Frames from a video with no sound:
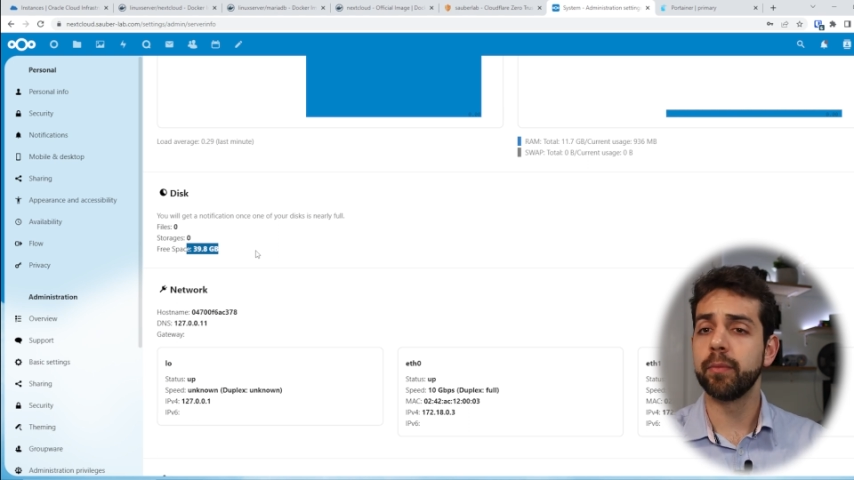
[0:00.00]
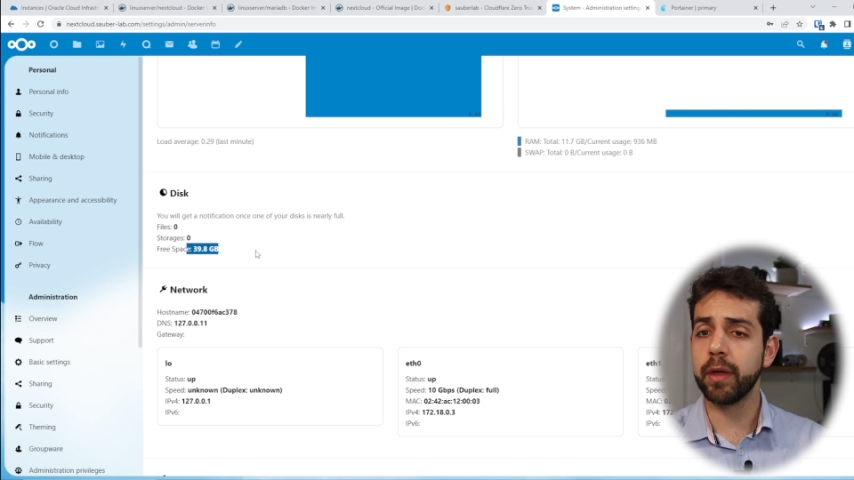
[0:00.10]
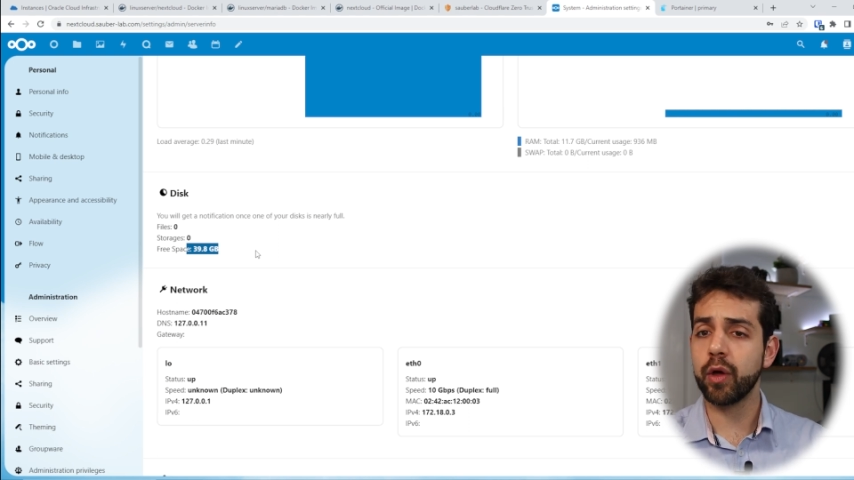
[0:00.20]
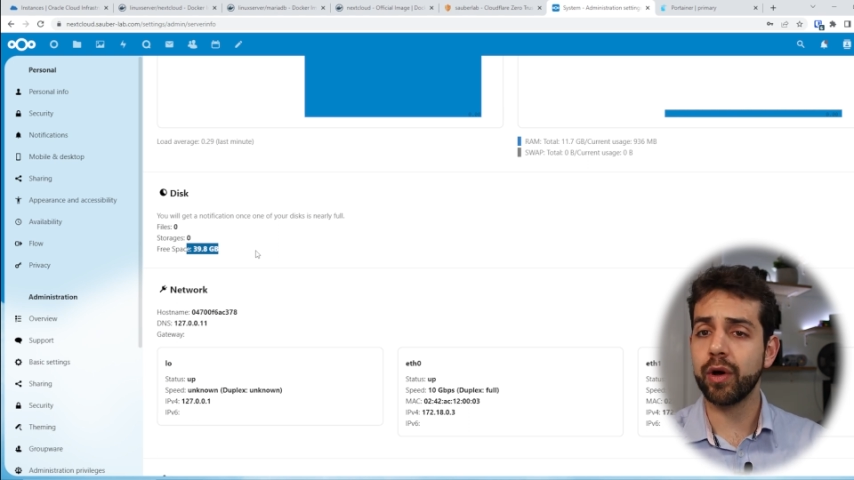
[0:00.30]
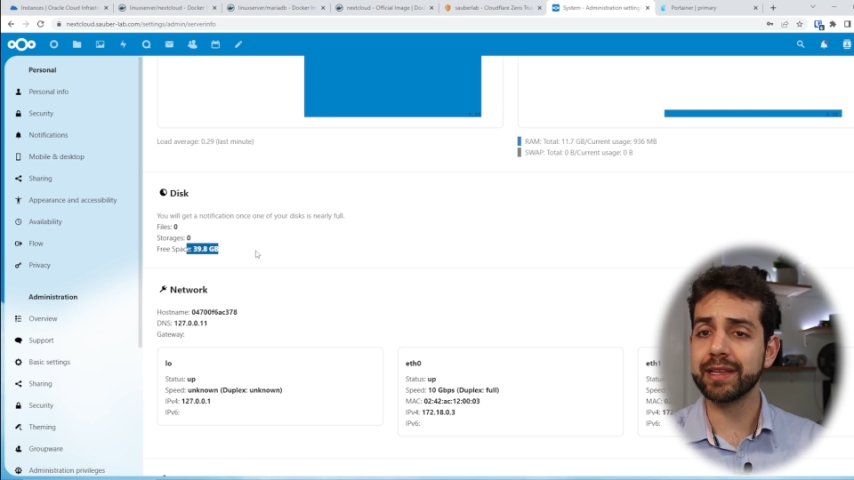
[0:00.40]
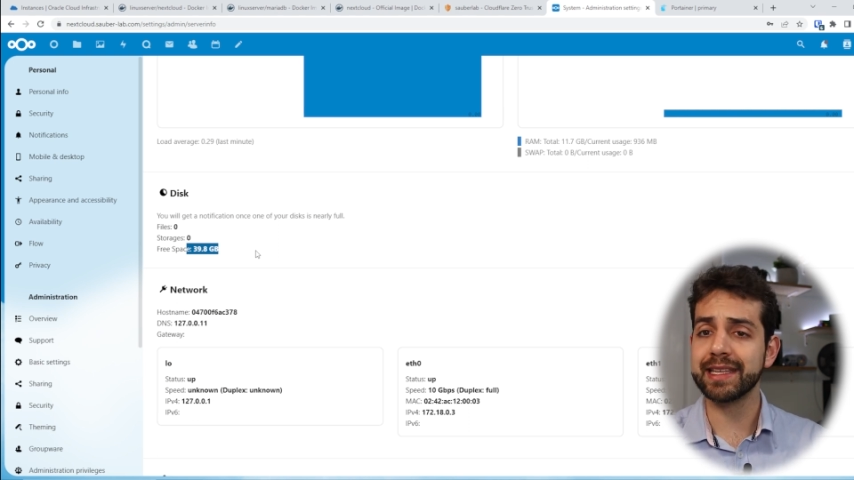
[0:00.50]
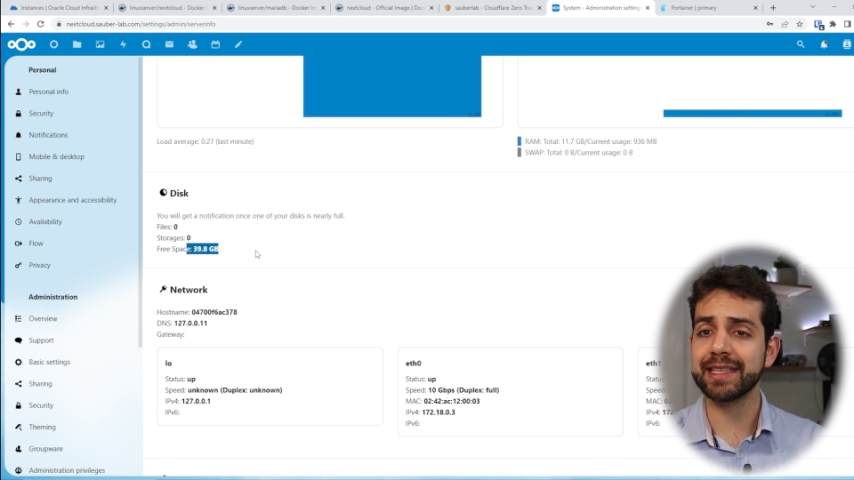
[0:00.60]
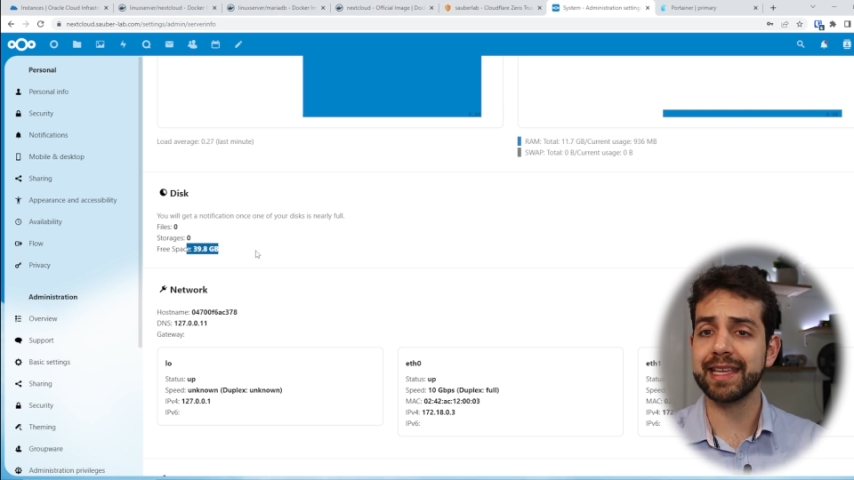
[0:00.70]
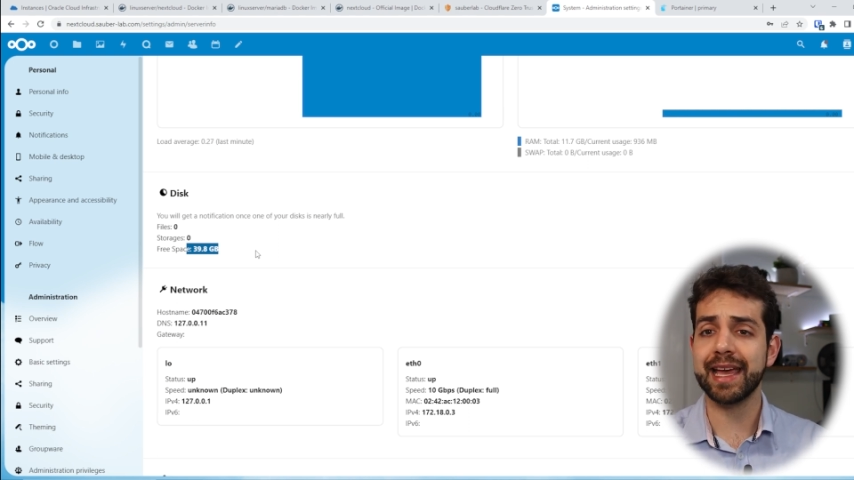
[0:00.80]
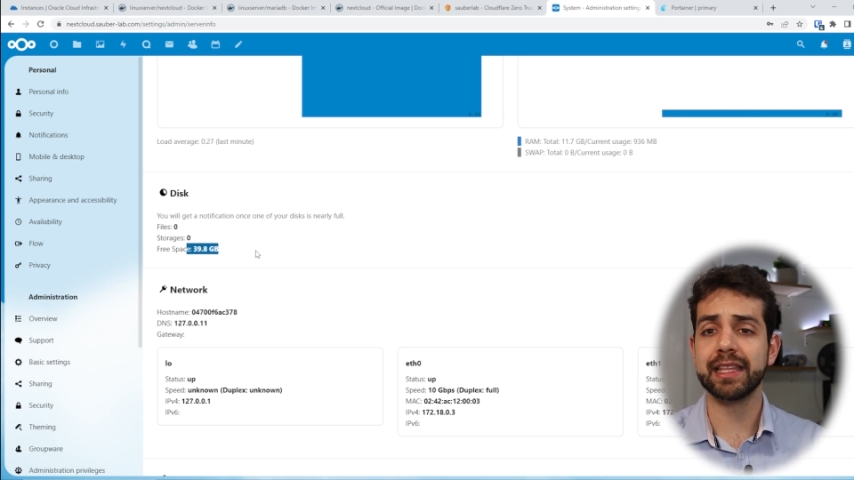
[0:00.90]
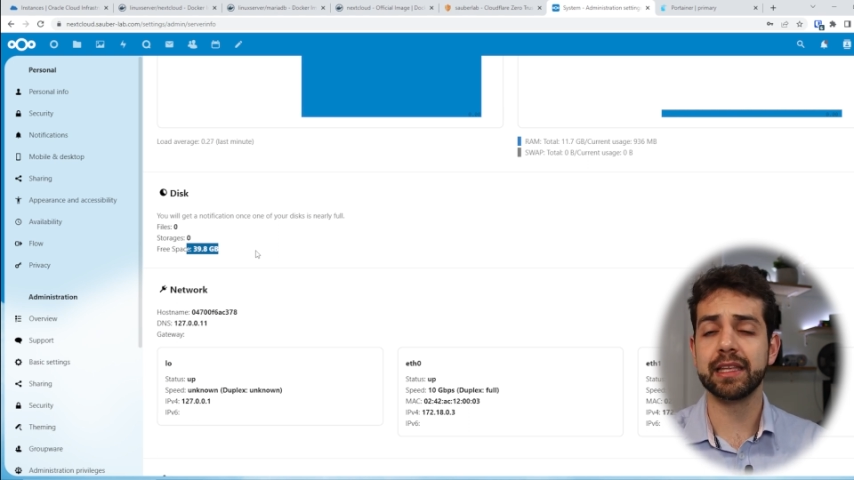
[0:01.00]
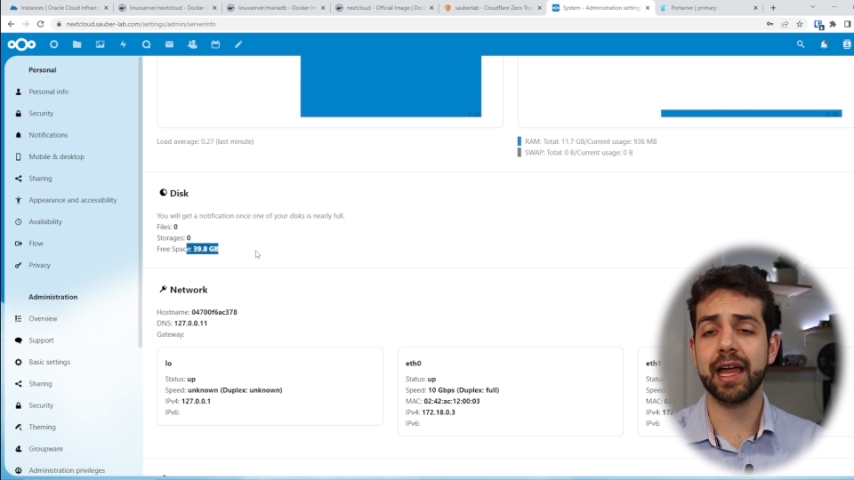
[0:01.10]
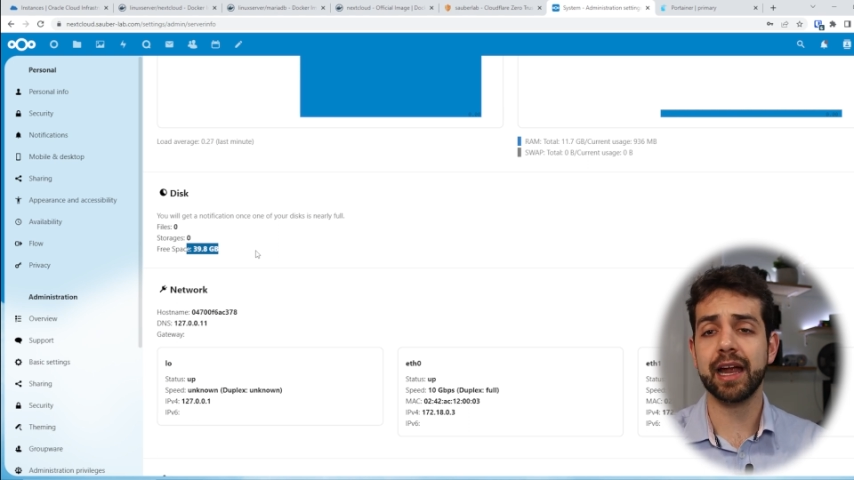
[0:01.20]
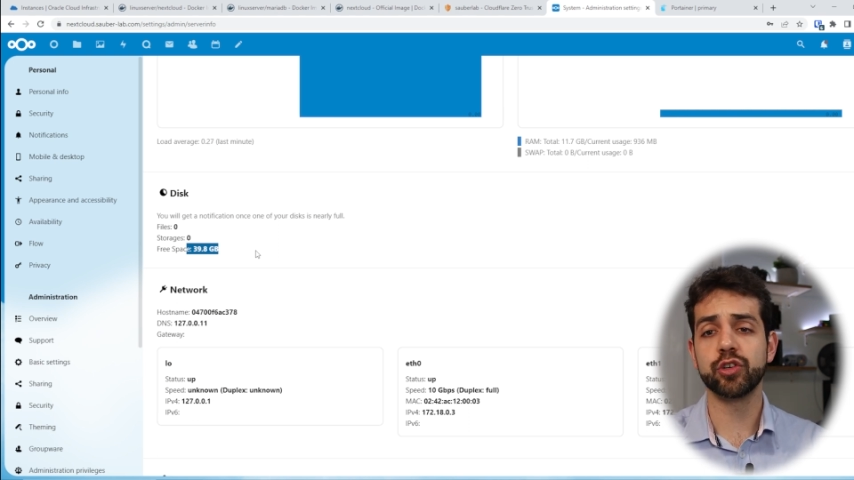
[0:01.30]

Because I set the